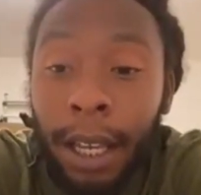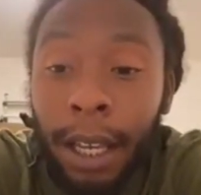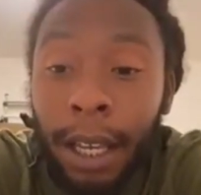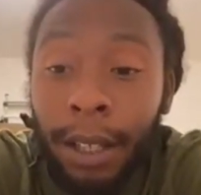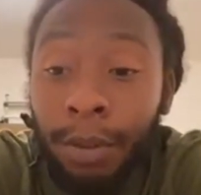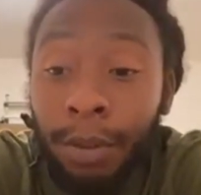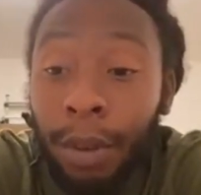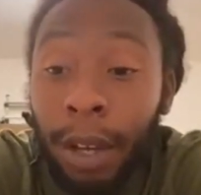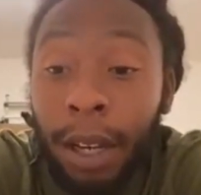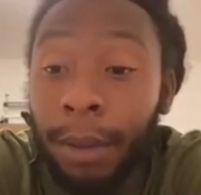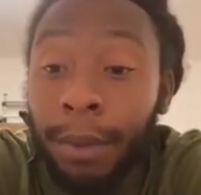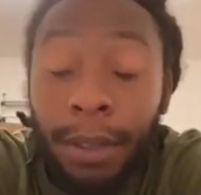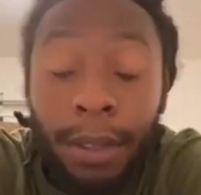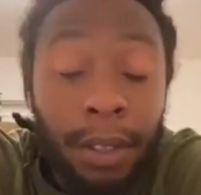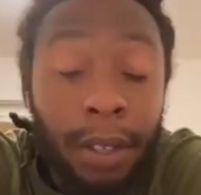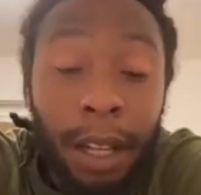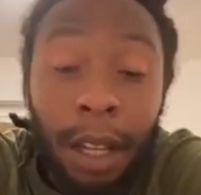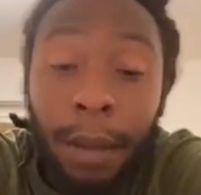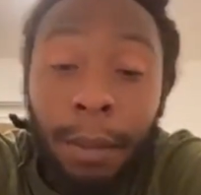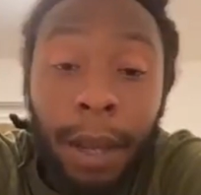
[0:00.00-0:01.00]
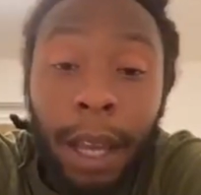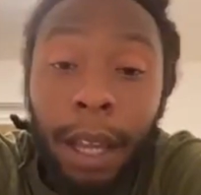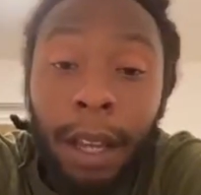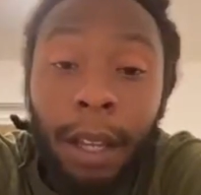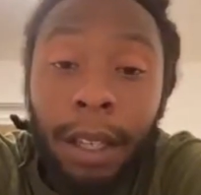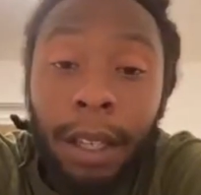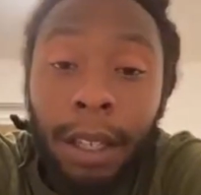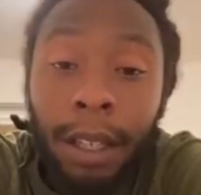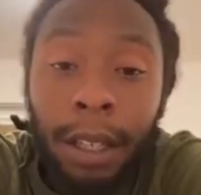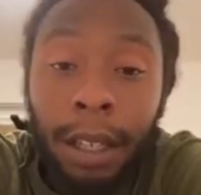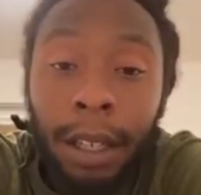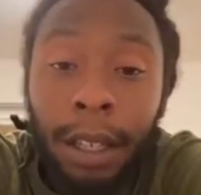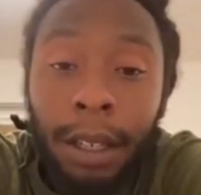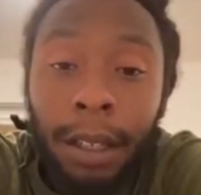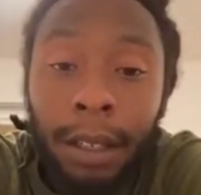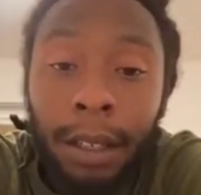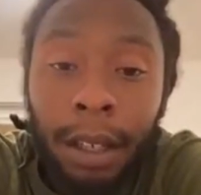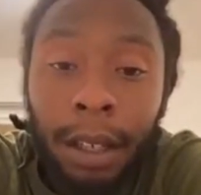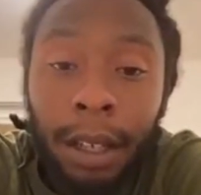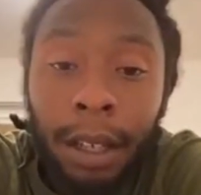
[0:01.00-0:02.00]
it's right up the same alley,
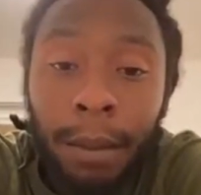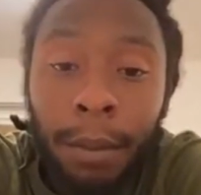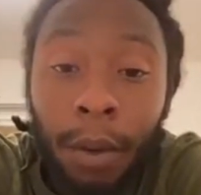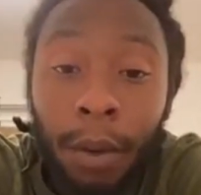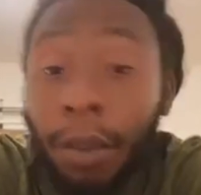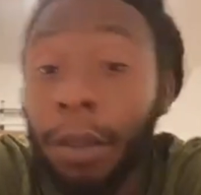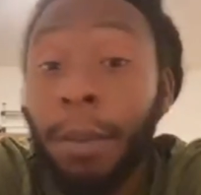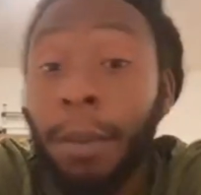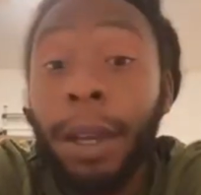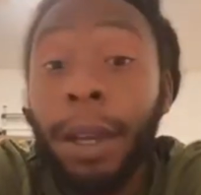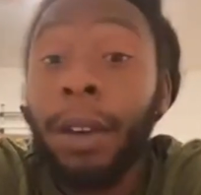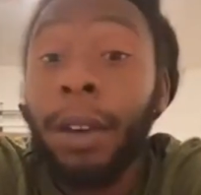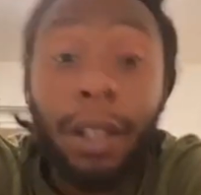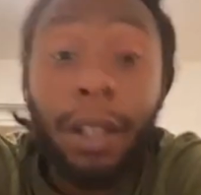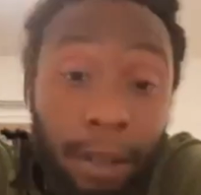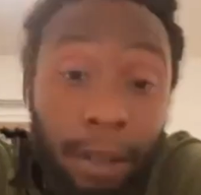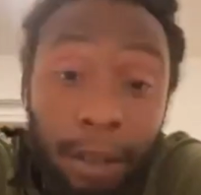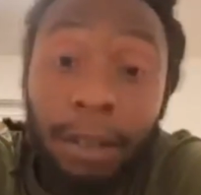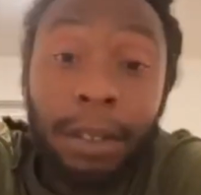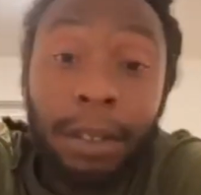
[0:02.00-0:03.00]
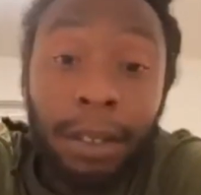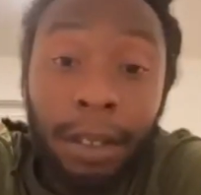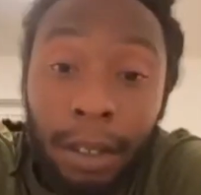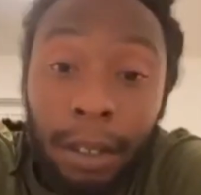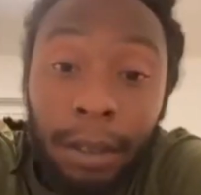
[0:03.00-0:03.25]
and more the merrier. So.